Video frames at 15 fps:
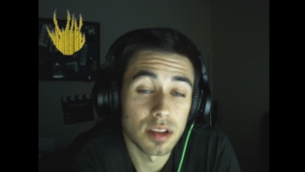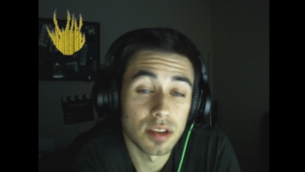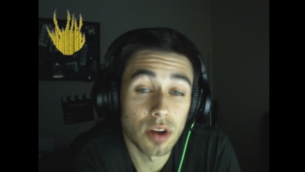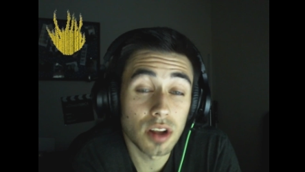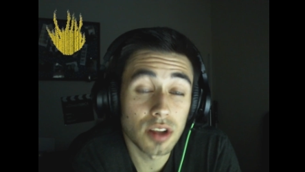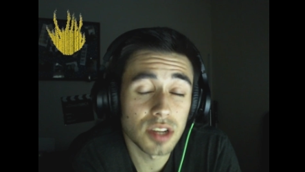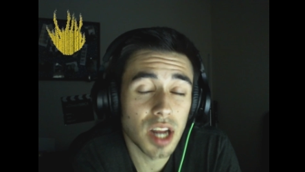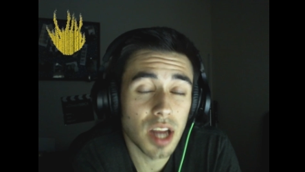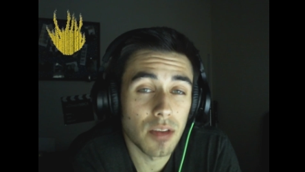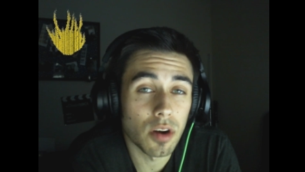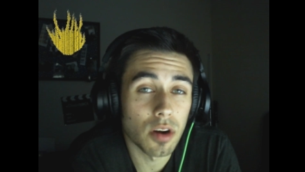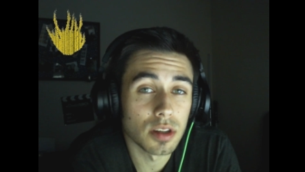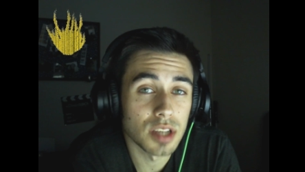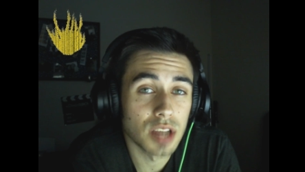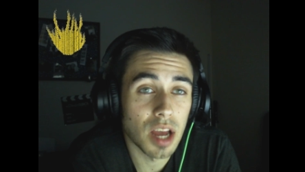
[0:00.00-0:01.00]
You're also gonna
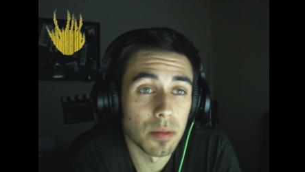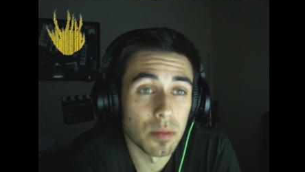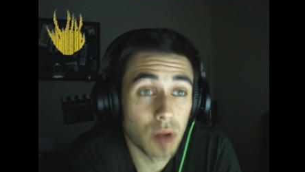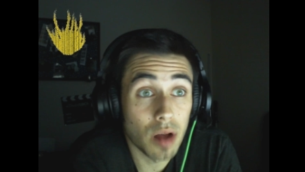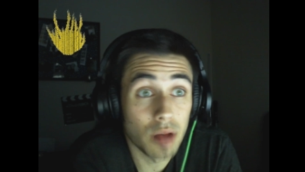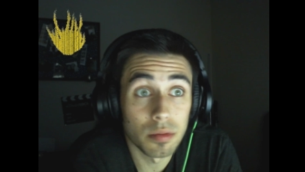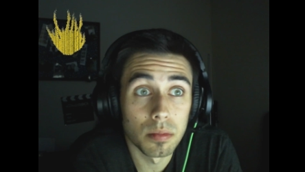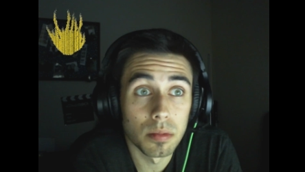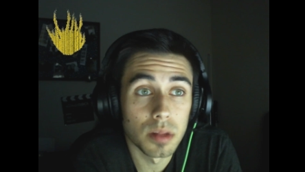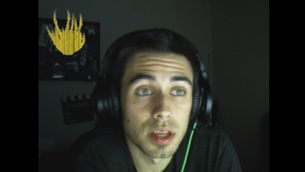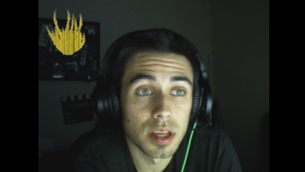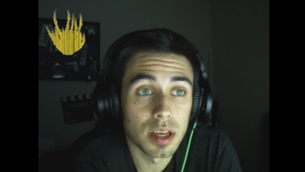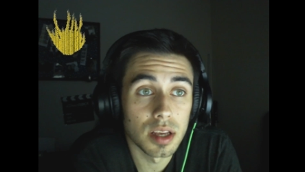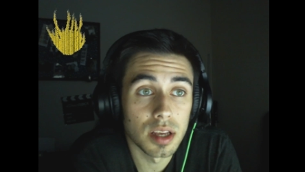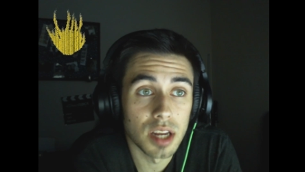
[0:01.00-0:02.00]
have a hard time
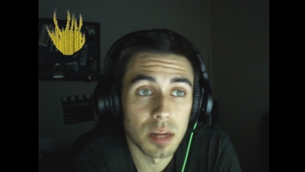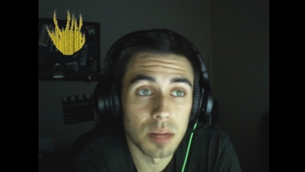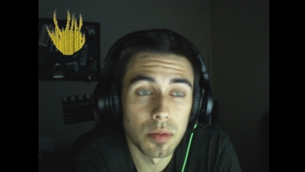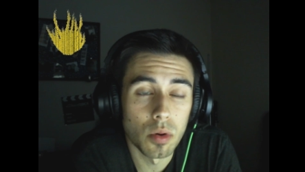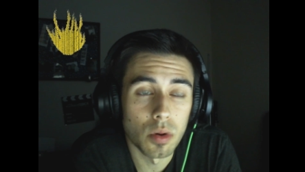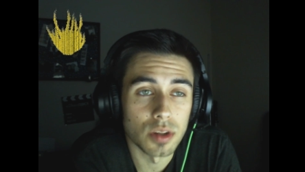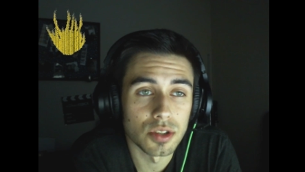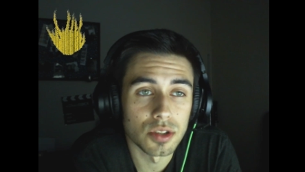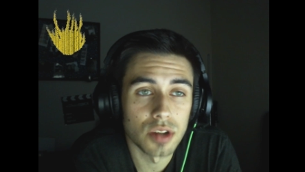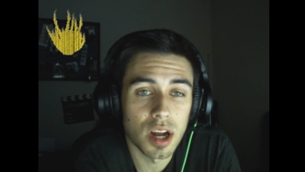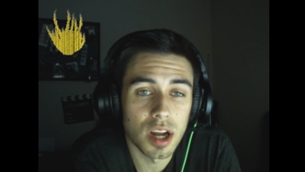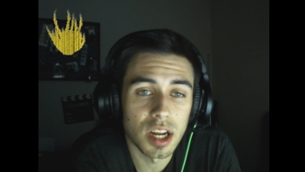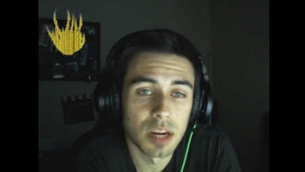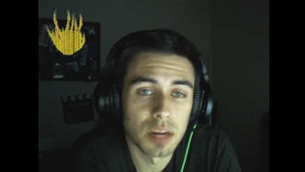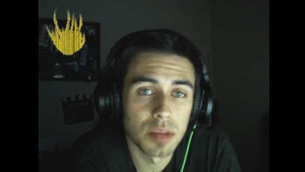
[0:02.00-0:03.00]
probably getting points. You're
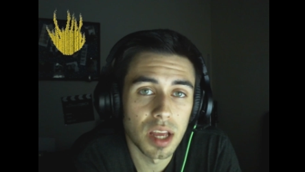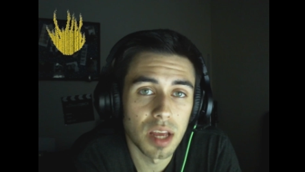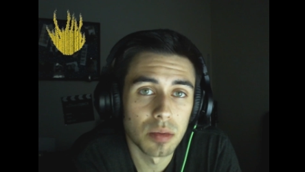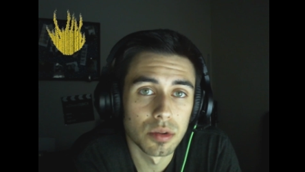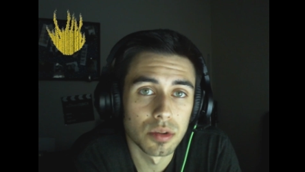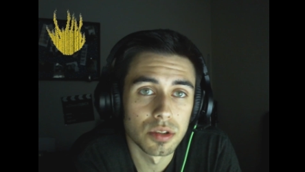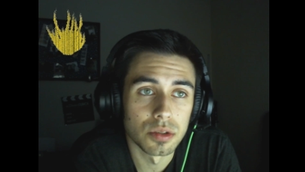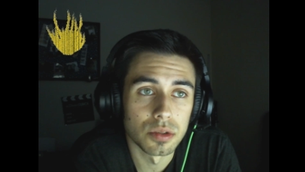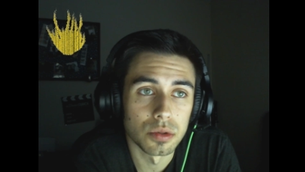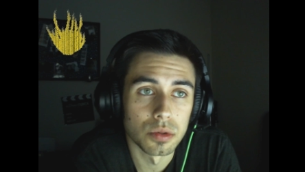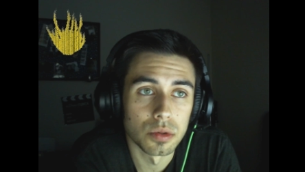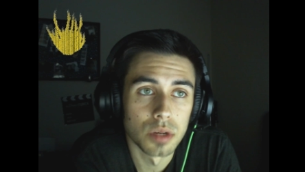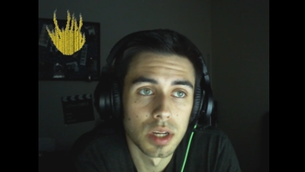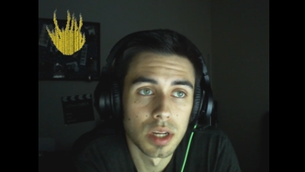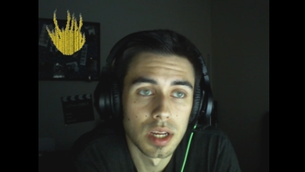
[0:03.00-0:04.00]
not gonna be able
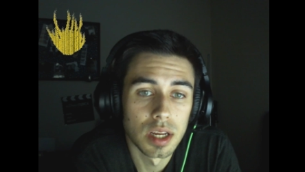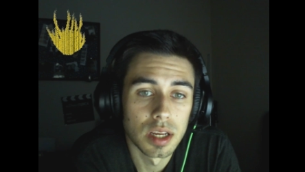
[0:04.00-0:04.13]
to,